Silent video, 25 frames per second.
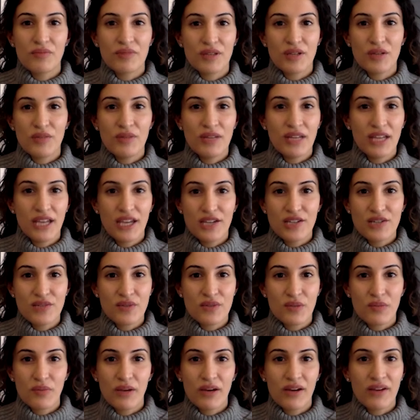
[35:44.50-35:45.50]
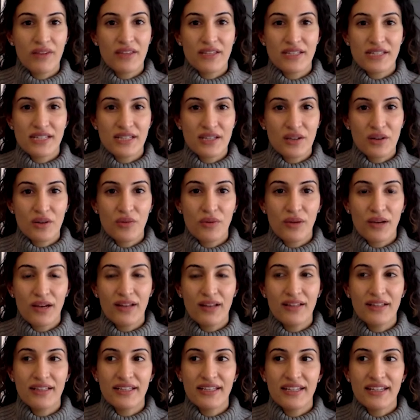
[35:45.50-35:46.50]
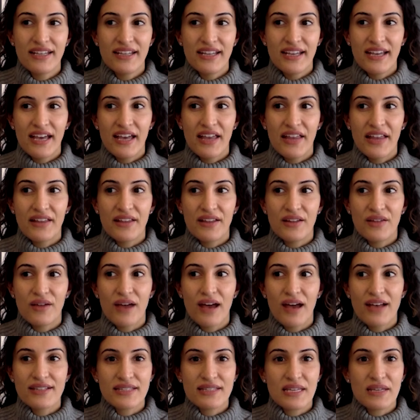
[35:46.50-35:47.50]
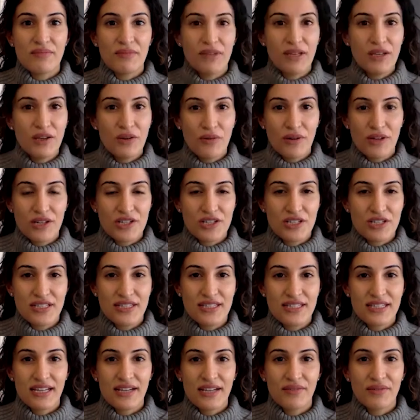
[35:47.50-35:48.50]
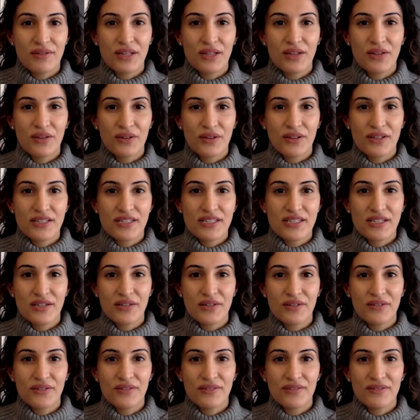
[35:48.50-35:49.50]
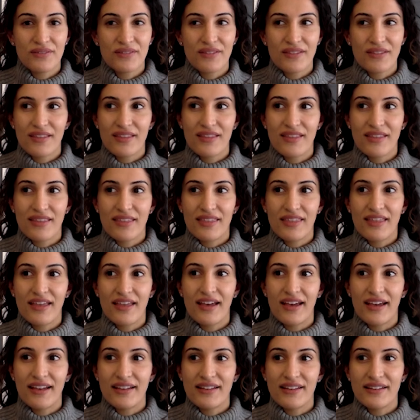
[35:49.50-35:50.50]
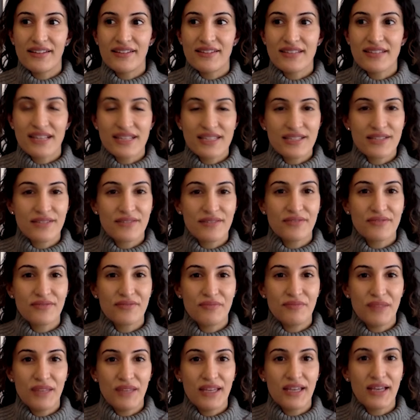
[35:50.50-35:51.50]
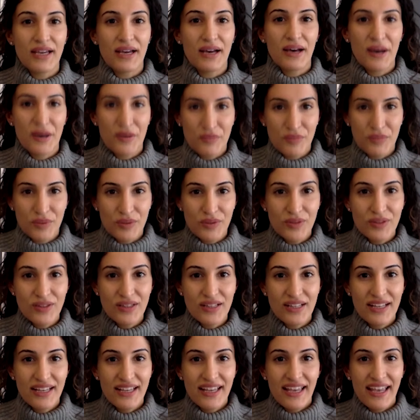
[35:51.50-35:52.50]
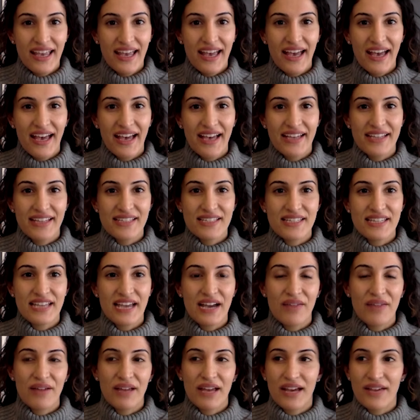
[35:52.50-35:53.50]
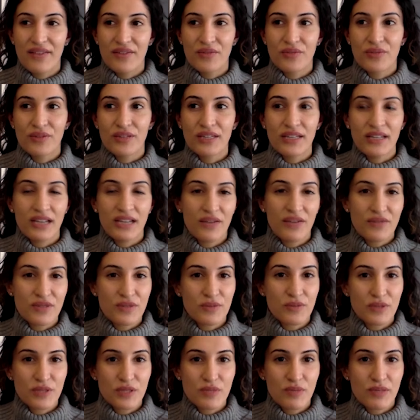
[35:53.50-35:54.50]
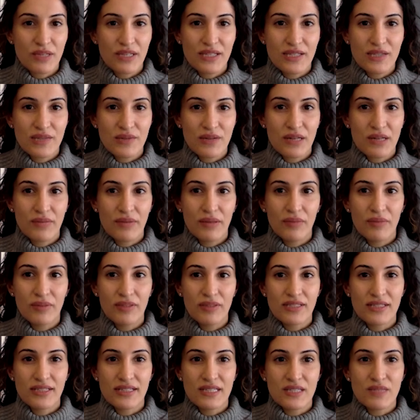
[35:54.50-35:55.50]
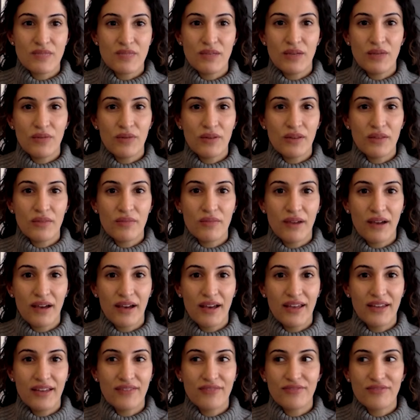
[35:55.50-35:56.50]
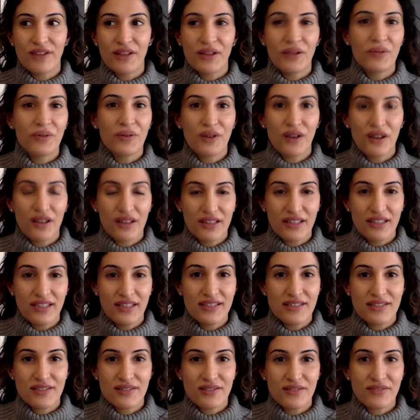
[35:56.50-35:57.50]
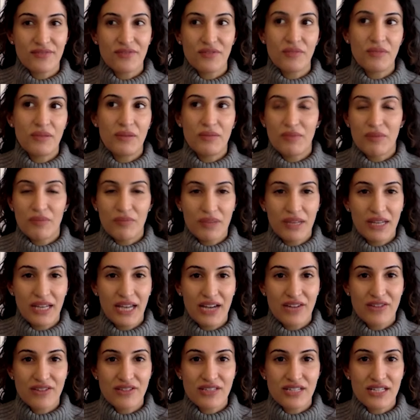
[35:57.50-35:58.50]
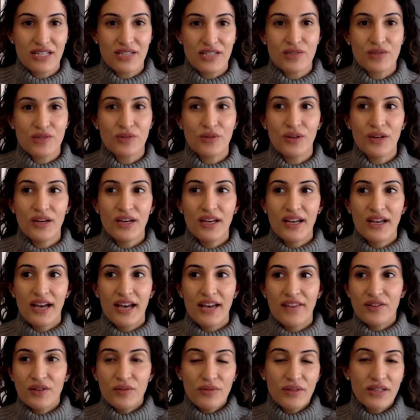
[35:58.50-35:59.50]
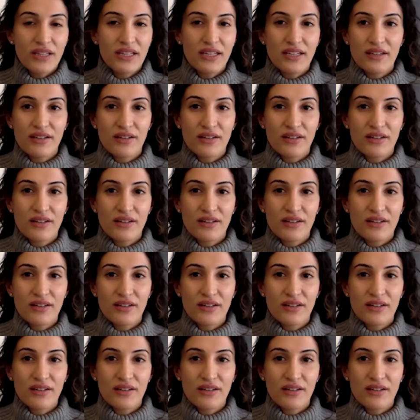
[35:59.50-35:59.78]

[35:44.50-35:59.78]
communication with a parent that didn't go well and asking me questions. And I really learned, that sense of being humble. And now I have a really comfortable space where I'm able to speak with my fellow colleagues, or for me, with pediatric dentists, who I feel really